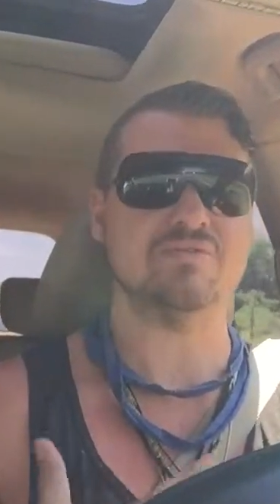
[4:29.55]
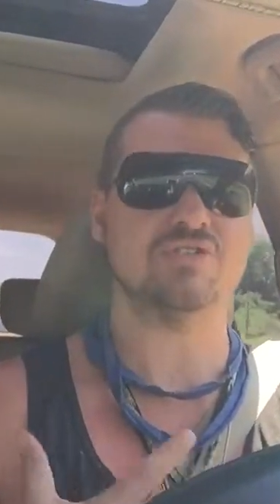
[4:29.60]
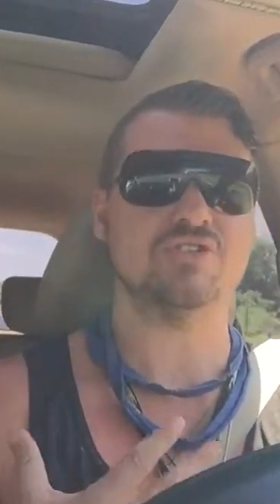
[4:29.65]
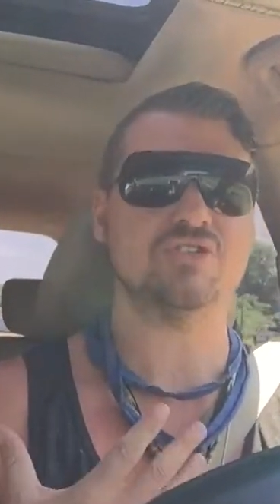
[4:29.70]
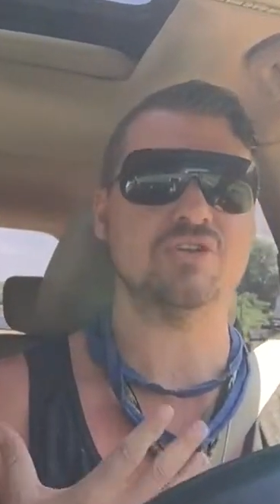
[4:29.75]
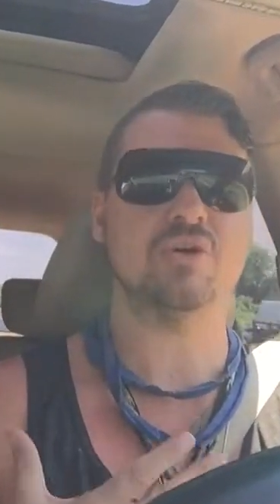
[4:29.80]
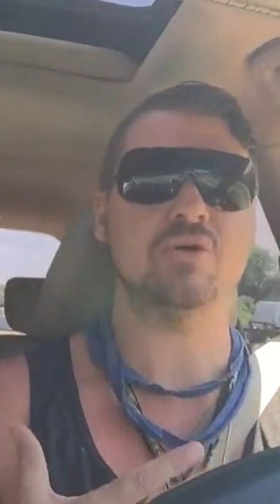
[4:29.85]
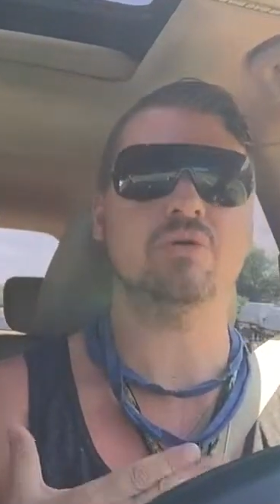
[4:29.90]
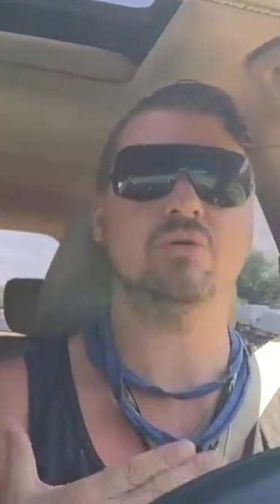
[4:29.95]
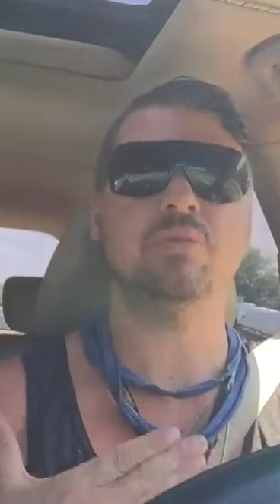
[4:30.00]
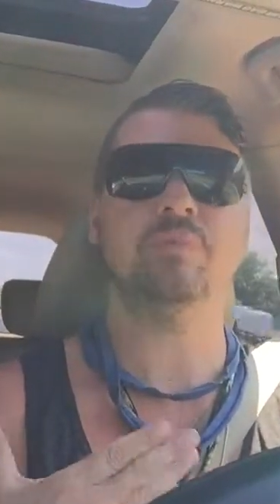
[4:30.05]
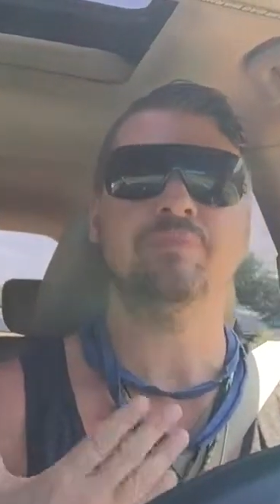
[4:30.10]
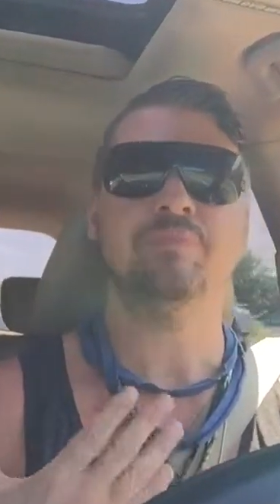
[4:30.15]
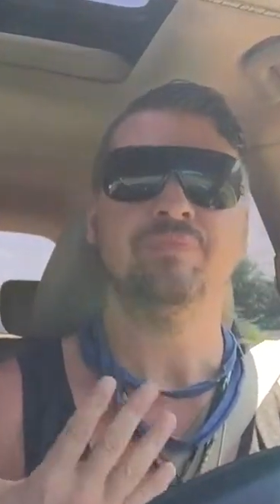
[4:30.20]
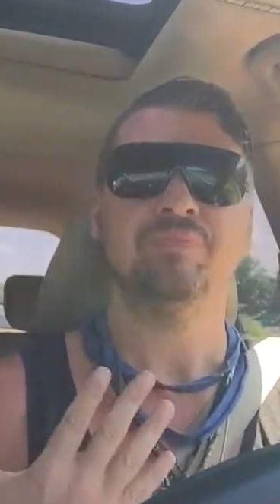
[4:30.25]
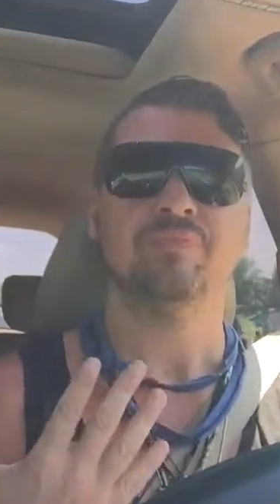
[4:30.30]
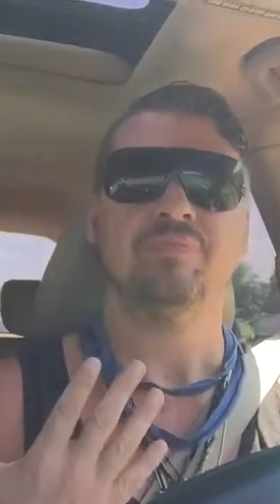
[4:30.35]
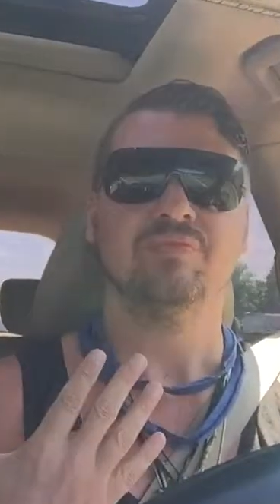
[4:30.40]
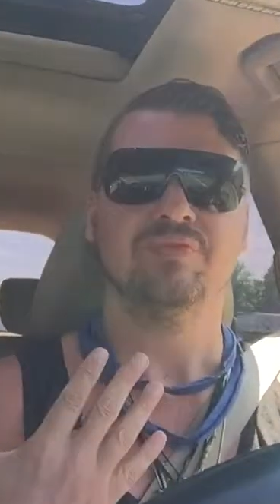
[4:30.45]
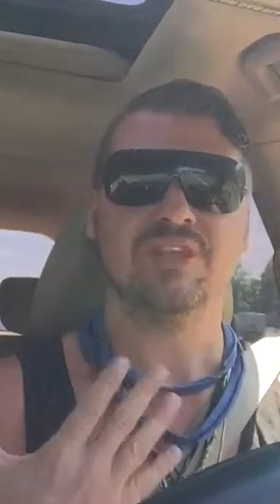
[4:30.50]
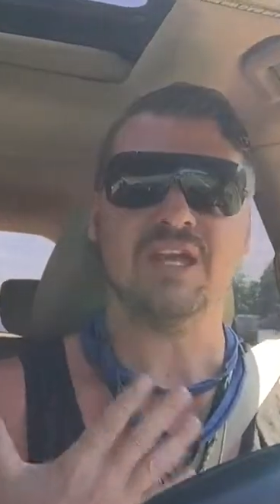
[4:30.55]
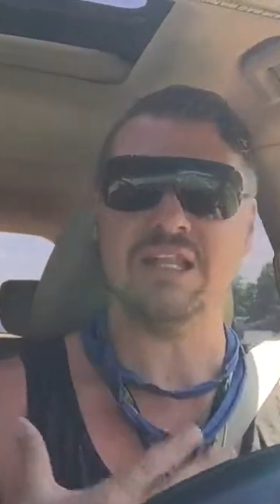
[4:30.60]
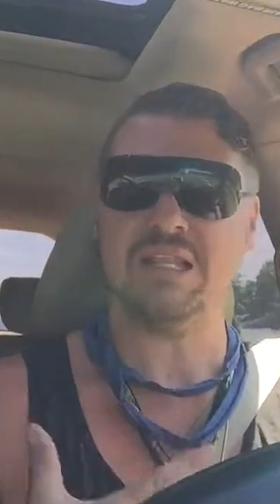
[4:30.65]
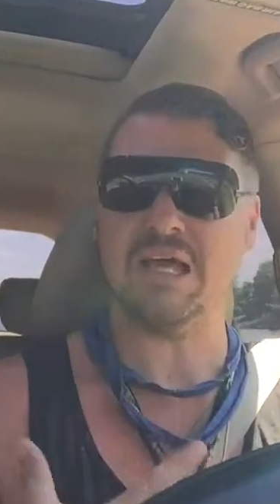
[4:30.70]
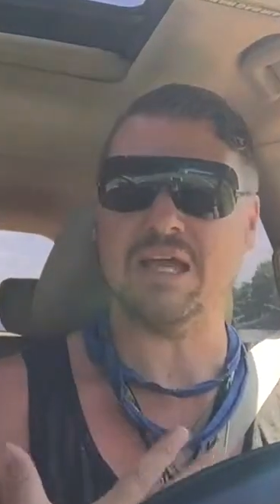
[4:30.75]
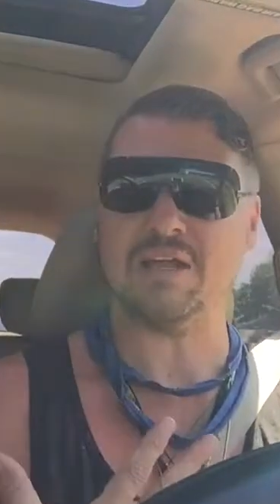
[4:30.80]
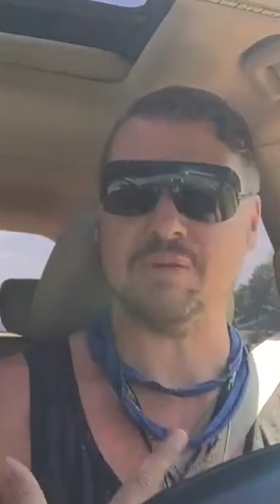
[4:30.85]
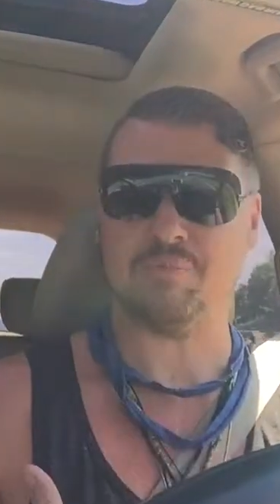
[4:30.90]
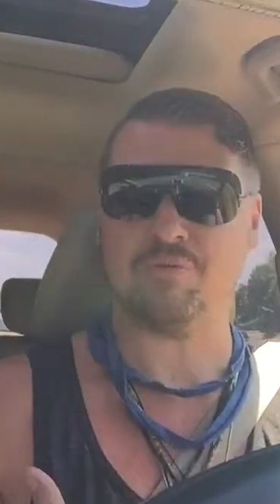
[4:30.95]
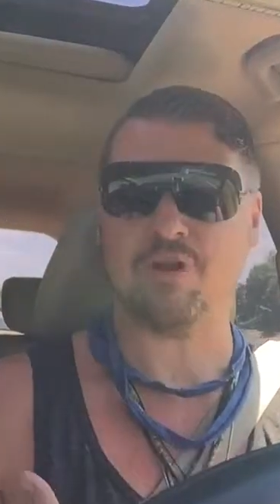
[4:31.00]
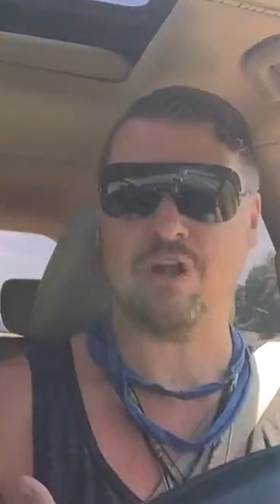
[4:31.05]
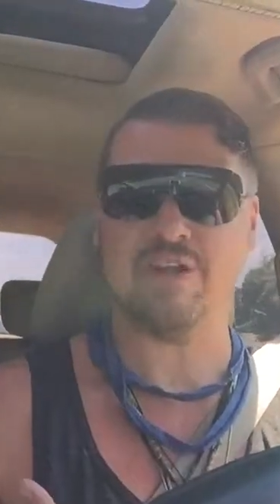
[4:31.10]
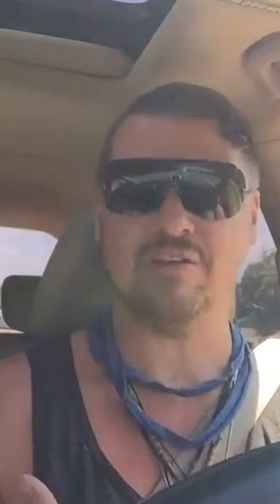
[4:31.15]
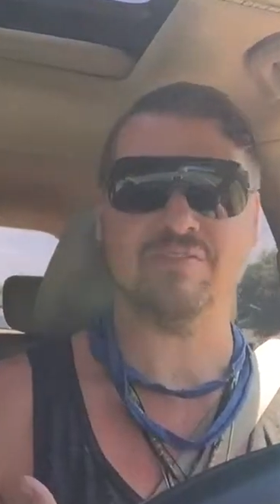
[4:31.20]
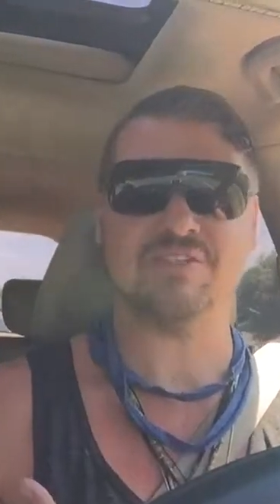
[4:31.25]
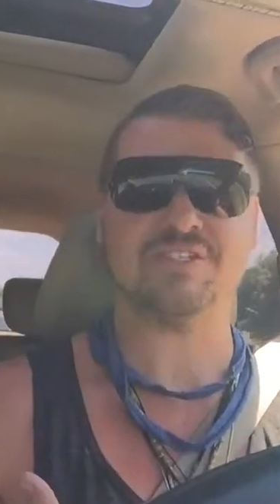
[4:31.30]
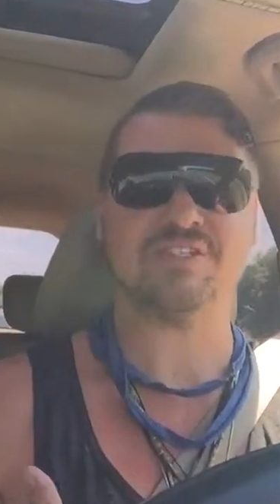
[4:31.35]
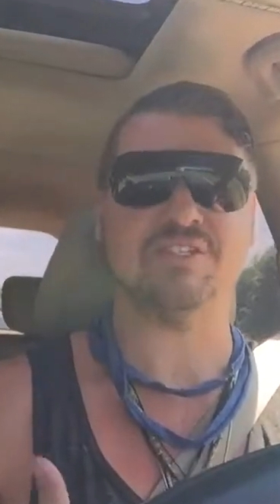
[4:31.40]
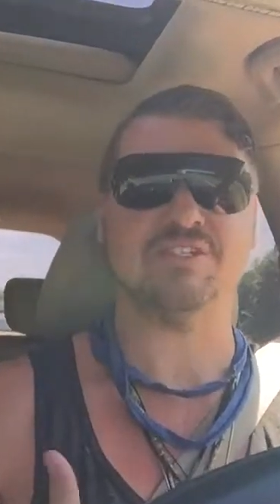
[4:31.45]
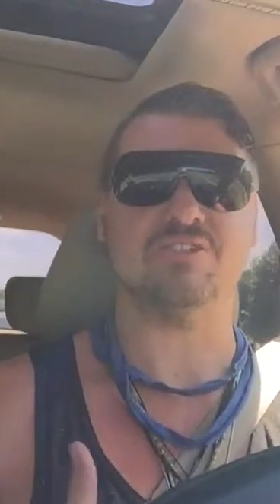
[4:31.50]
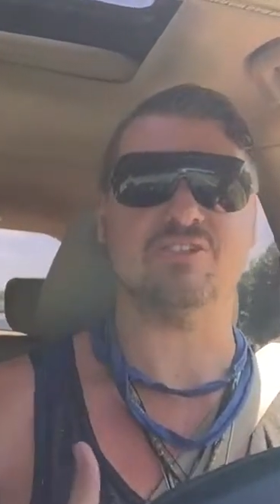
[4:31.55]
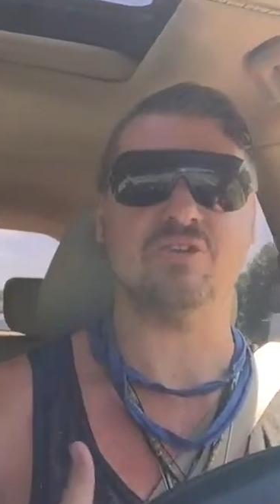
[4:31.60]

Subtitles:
so they like privacy.